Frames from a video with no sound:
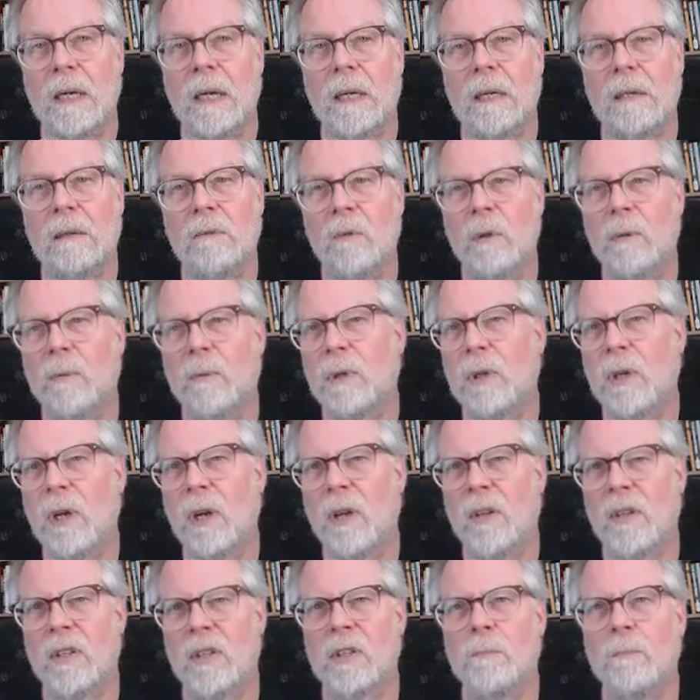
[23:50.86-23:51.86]
we would call
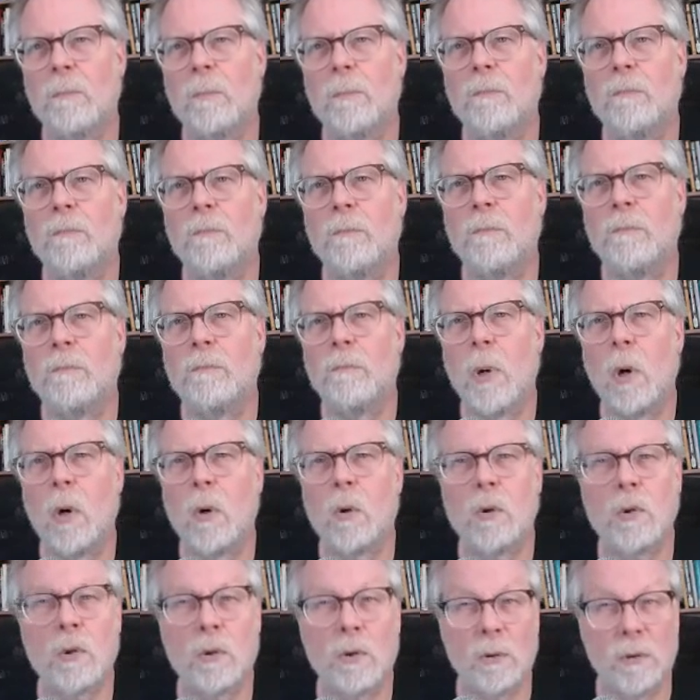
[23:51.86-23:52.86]
this
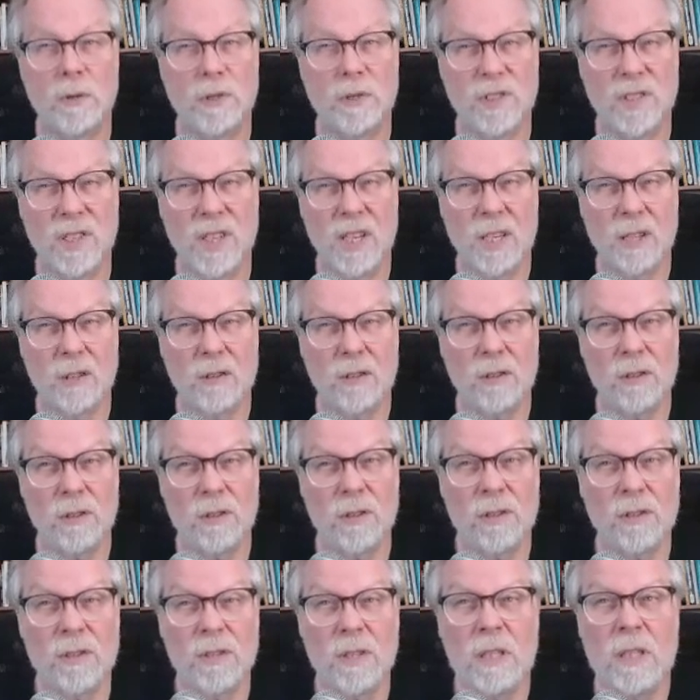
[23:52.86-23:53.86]

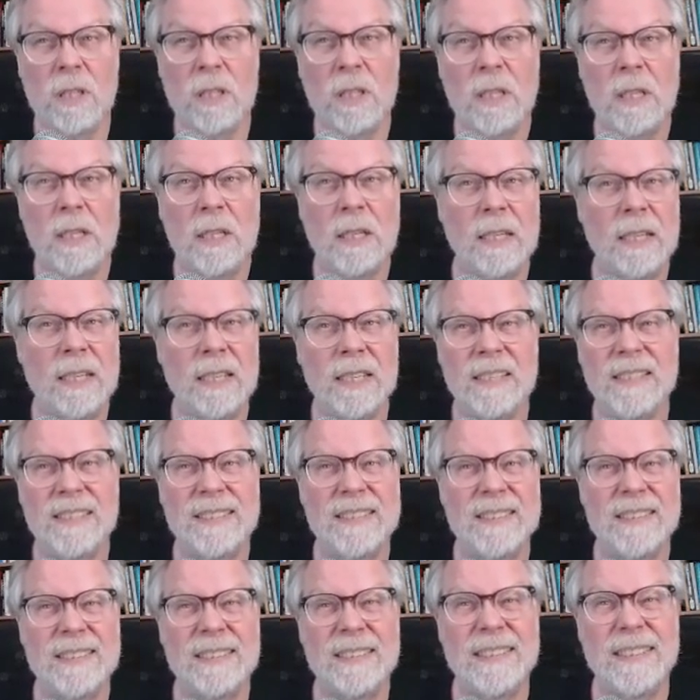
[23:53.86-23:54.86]
posterization. It
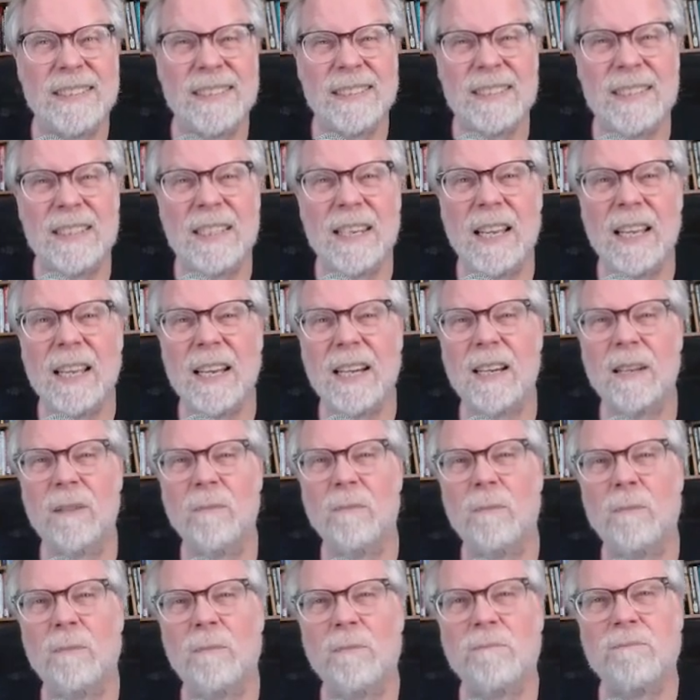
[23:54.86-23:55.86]
is not
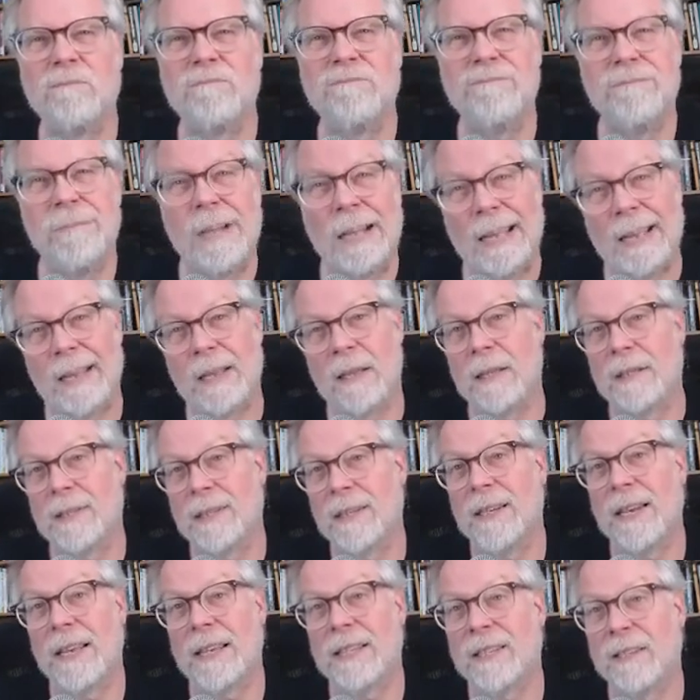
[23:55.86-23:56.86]
it's a
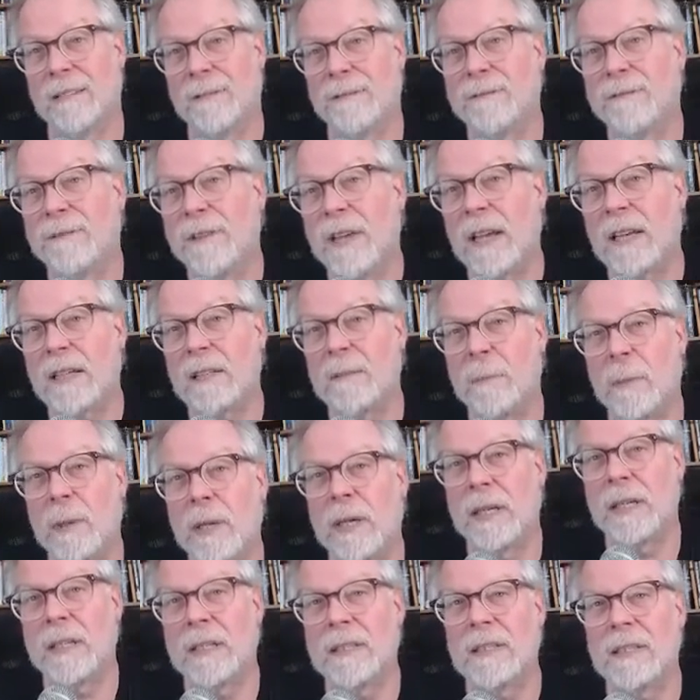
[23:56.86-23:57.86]
nice effect, but
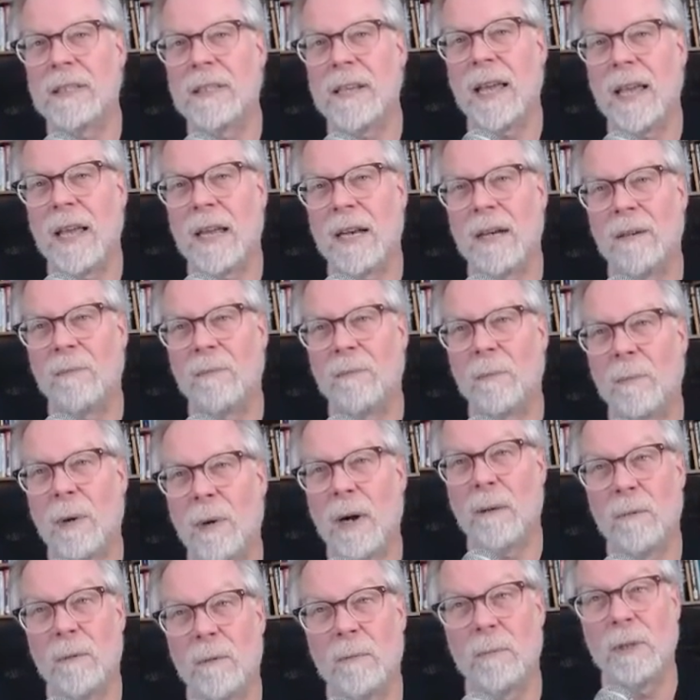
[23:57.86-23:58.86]
it's not
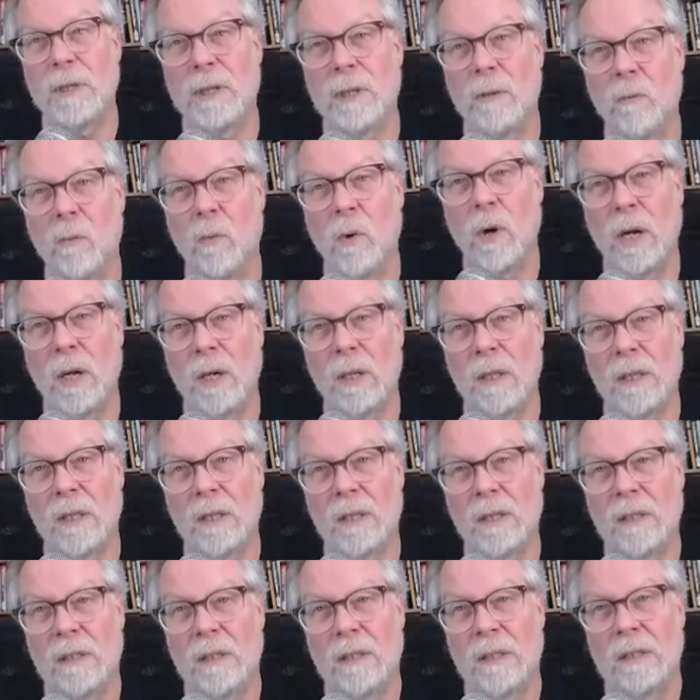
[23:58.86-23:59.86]
probably what
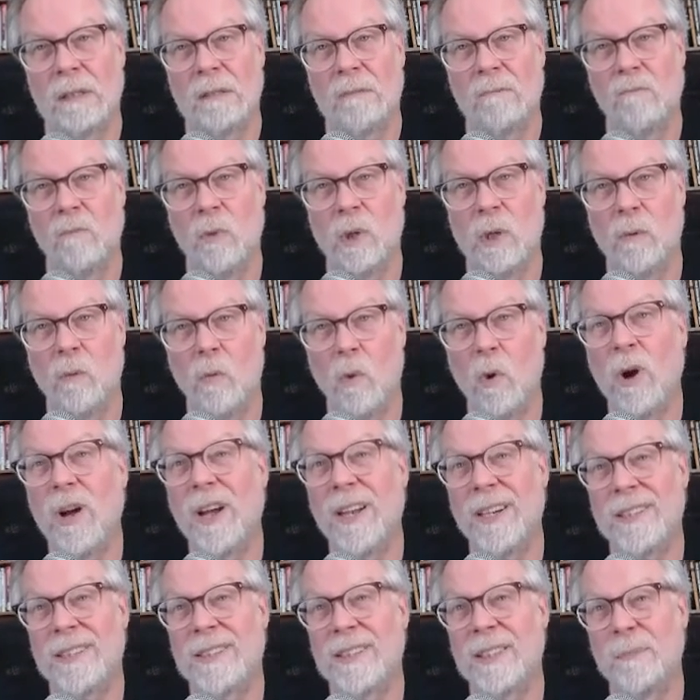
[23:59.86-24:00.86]
we want
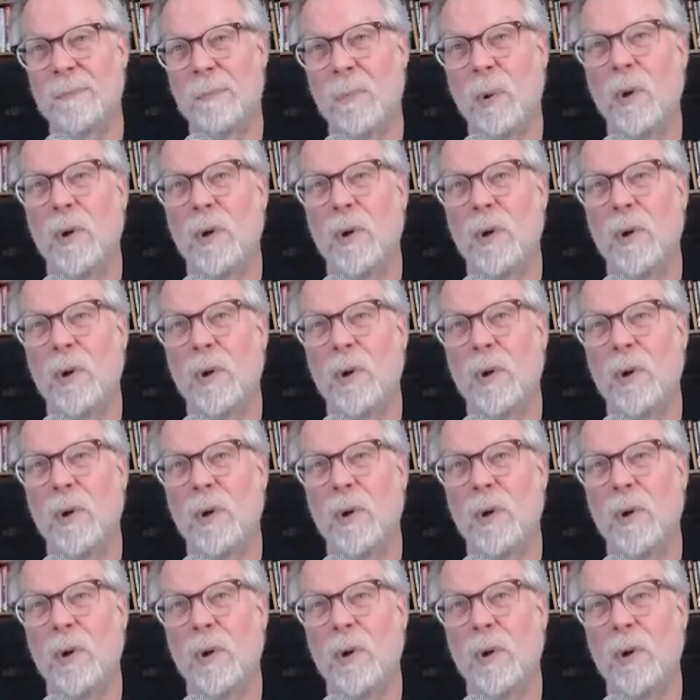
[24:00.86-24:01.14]
to put